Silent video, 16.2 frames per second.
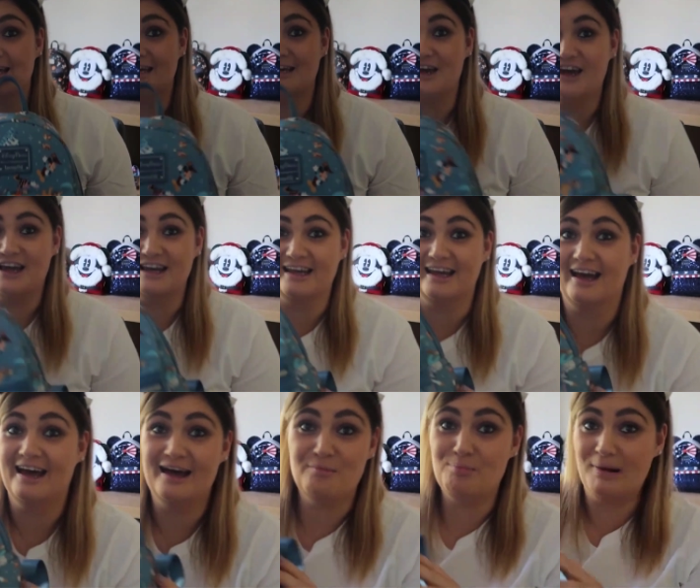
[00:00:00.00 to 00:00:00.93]
saying
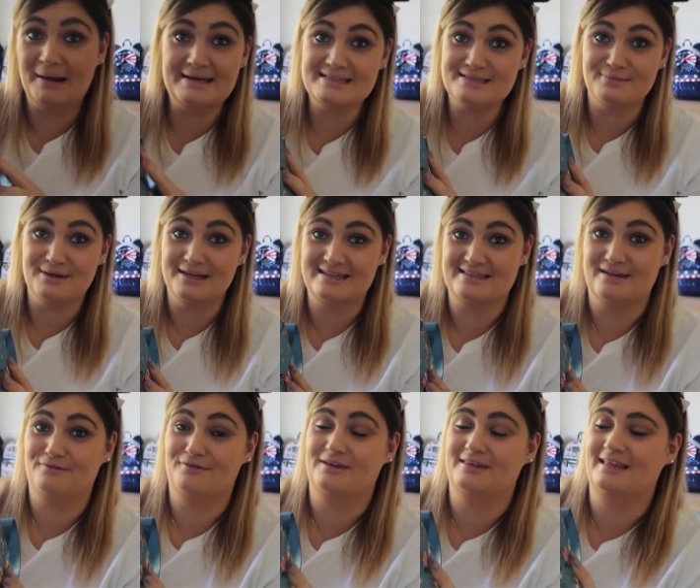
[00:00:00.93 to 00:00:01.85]
earlier, placement is
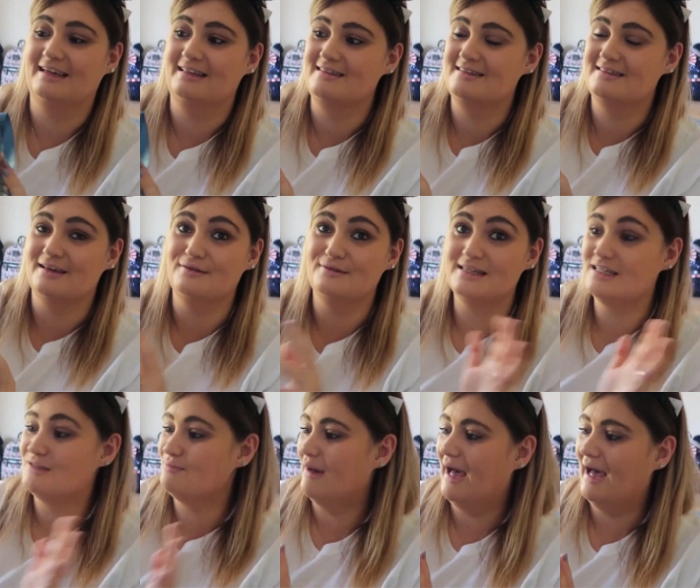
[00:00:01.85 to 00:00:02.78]
everything. So
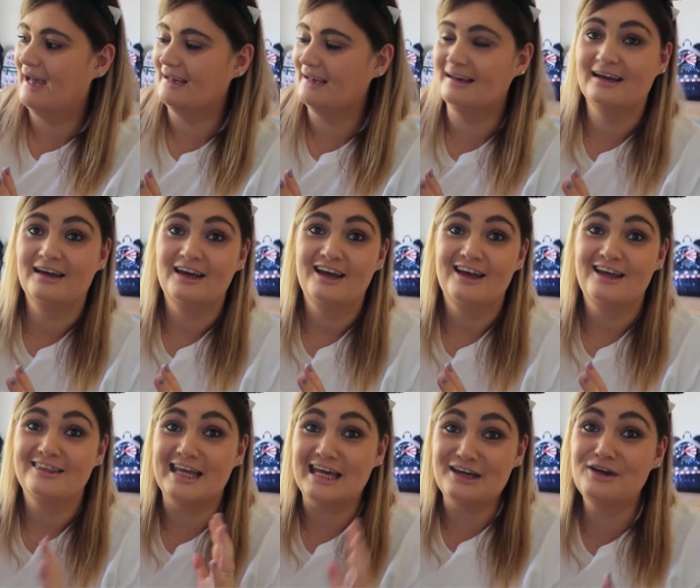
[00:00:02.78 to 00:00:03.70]
this bag,
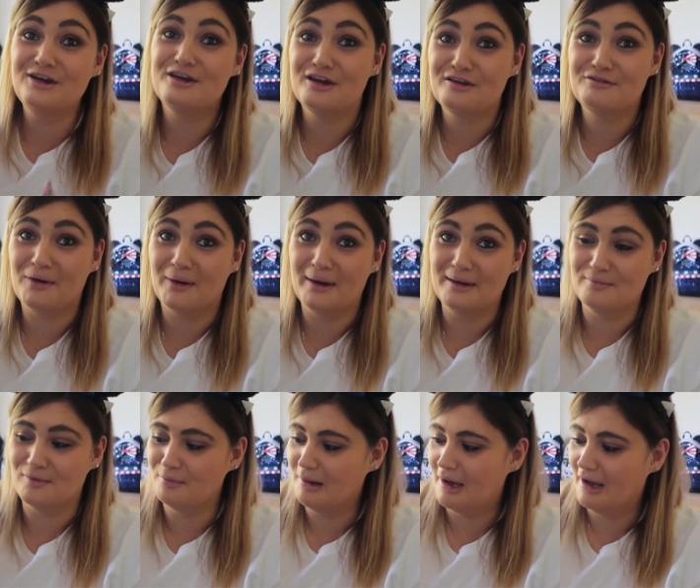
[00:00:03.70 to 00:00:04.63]
they couldn't have got it
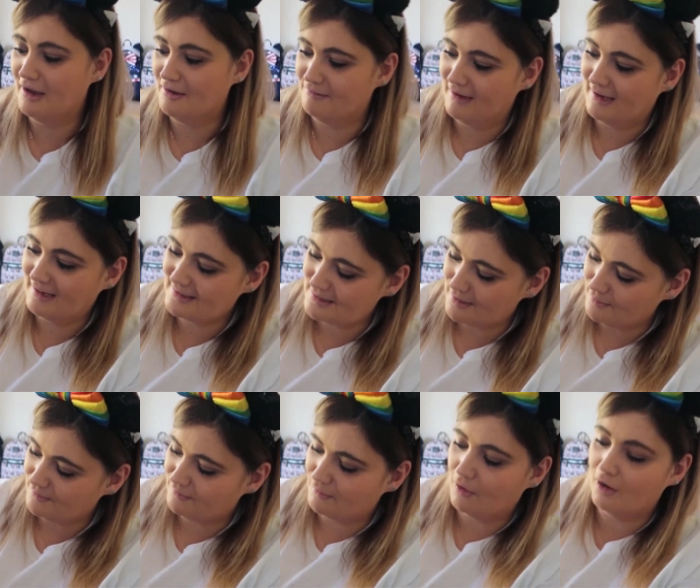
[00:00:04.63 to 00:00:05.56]
more perfect. So
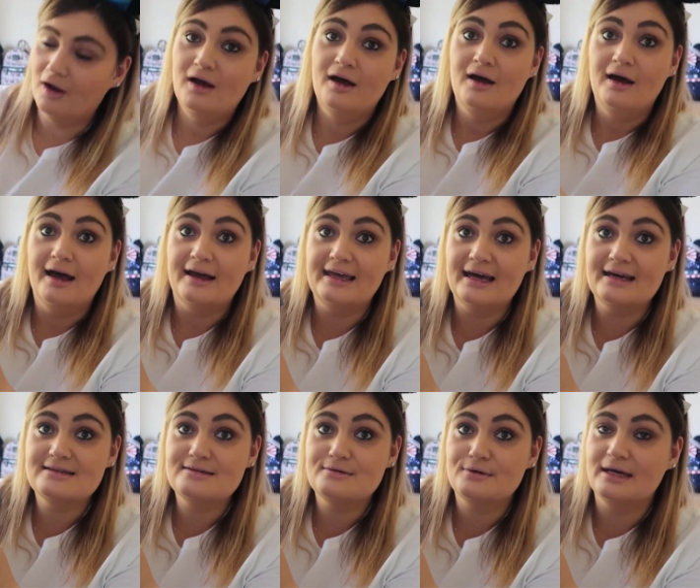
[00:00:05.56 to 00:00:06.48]
we've got a
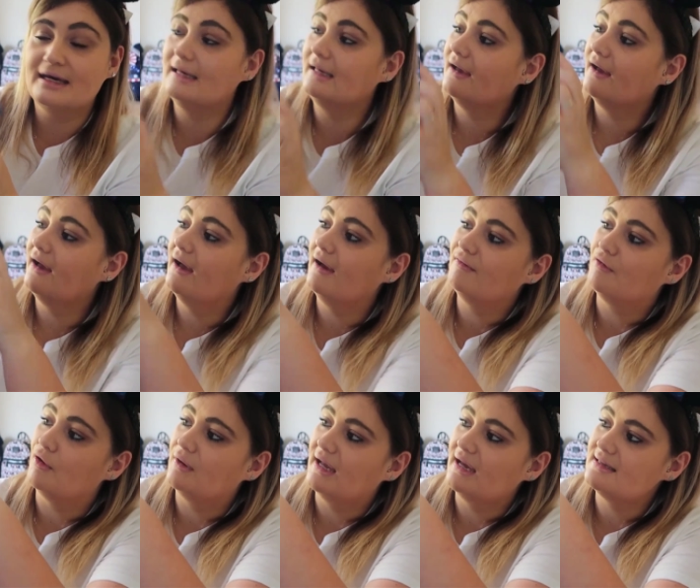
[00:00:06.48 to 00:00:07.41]
castle here, I've
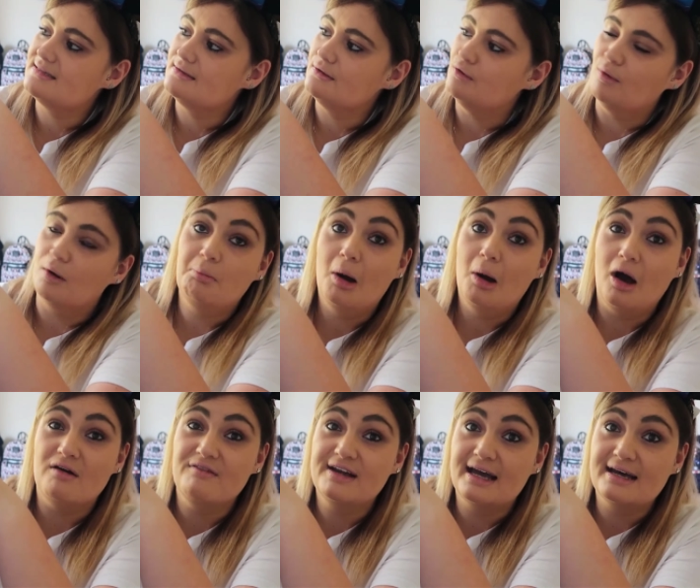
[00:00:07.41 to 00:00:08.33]
got a castle, well,
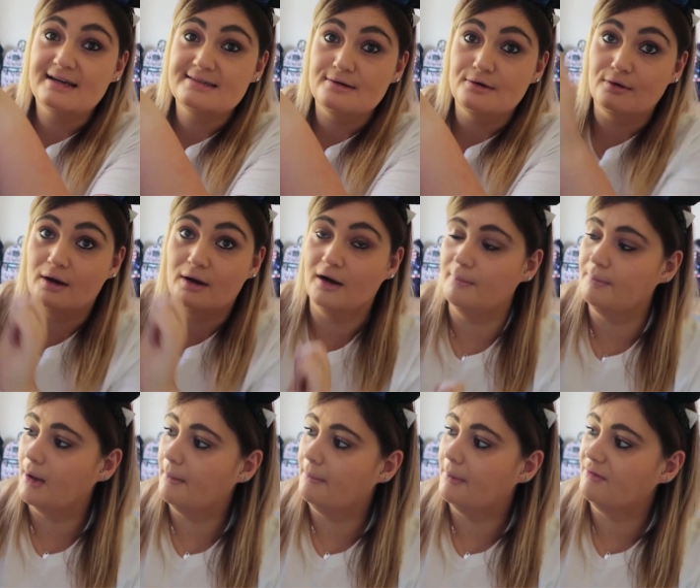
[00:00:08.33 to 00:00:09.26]
part of a castle
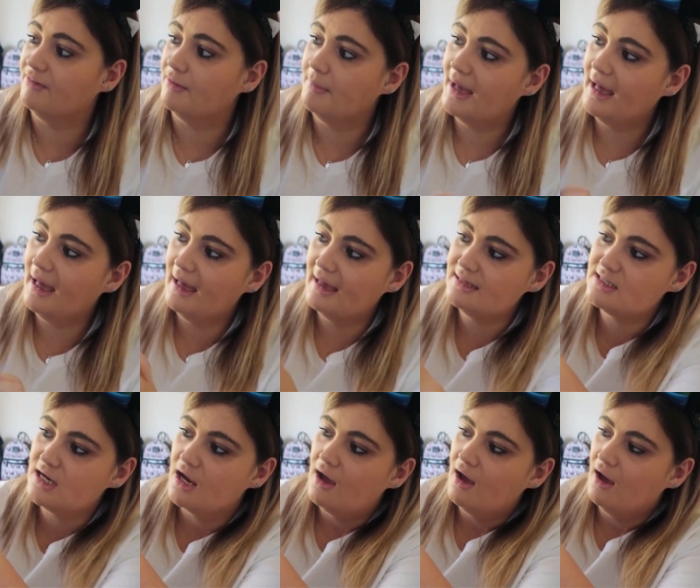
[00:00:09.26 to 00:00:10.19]
up above the
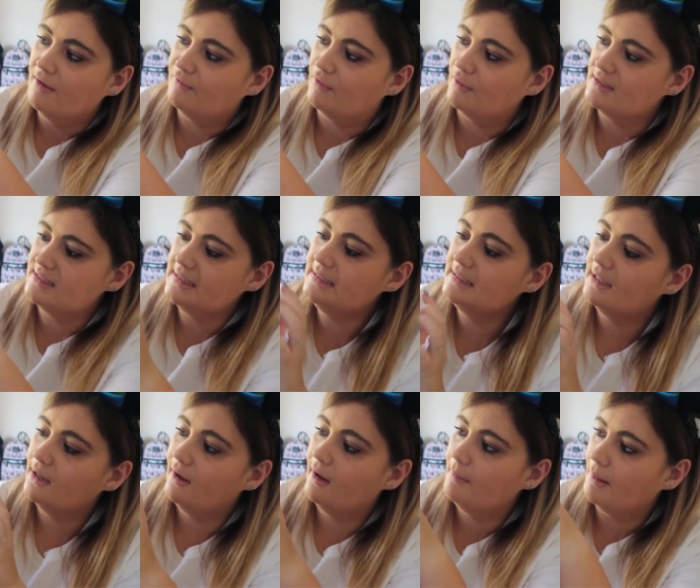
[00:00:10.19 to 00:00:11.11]
badge, I've got a
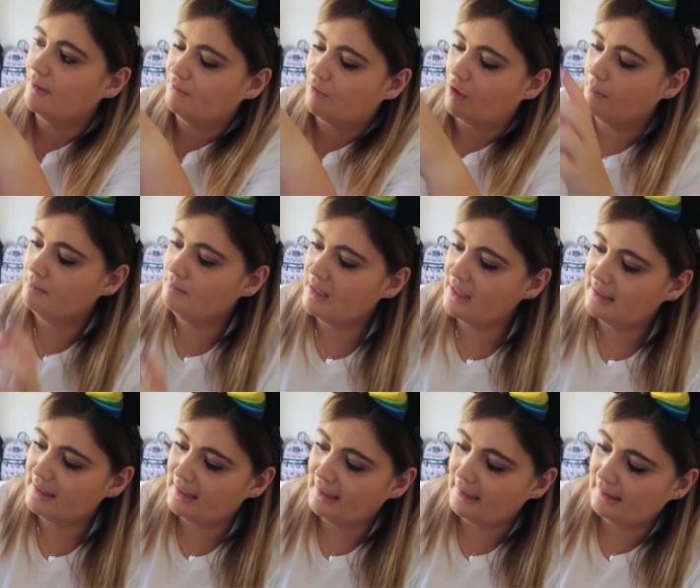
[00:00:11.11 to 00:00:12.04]
teacup, I've got
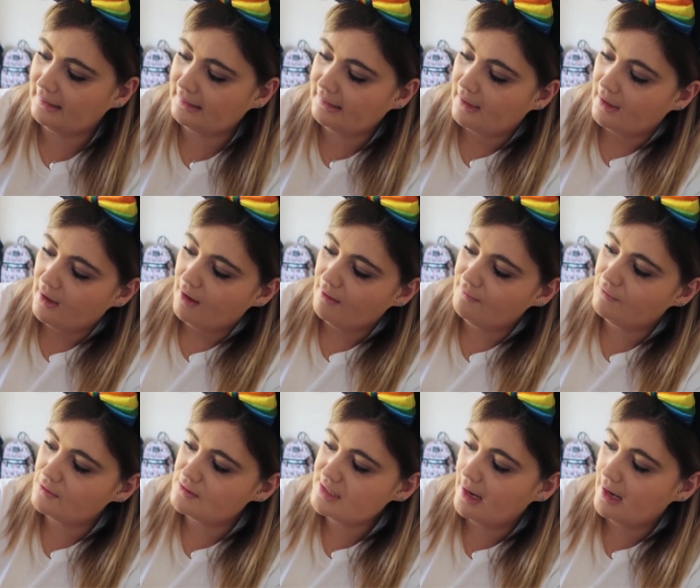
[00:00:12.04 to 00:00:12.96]
Mickey, I've
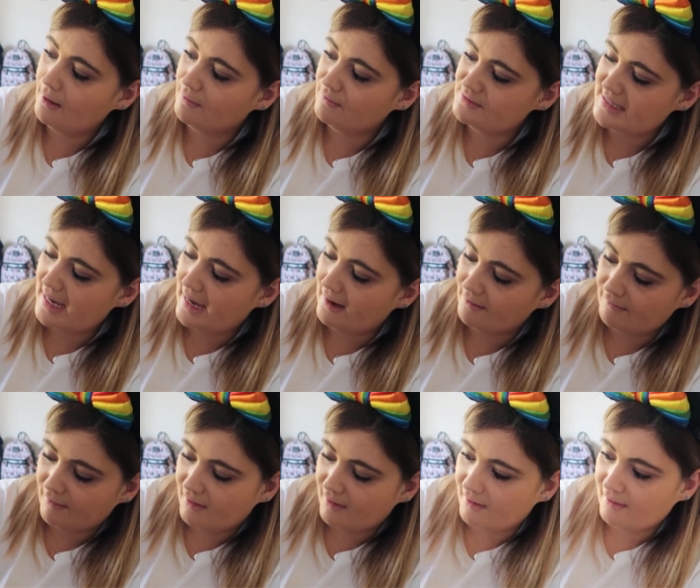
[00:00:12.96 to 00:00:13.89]
got Tower of
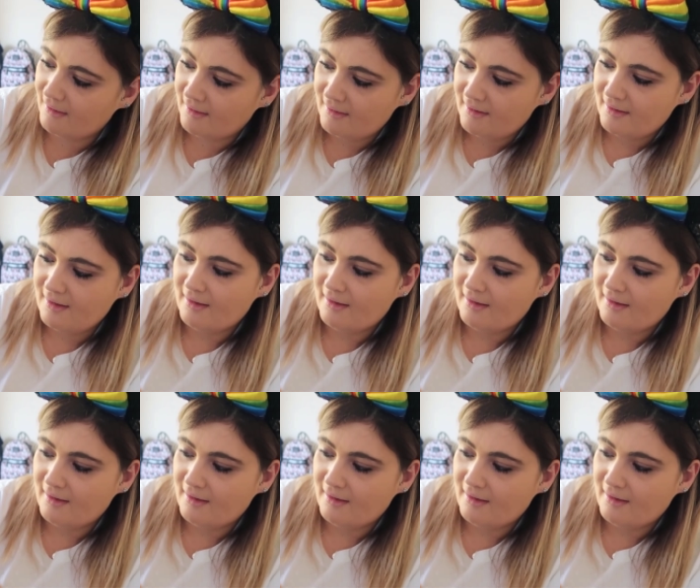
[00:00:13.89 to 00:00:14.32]
Terror,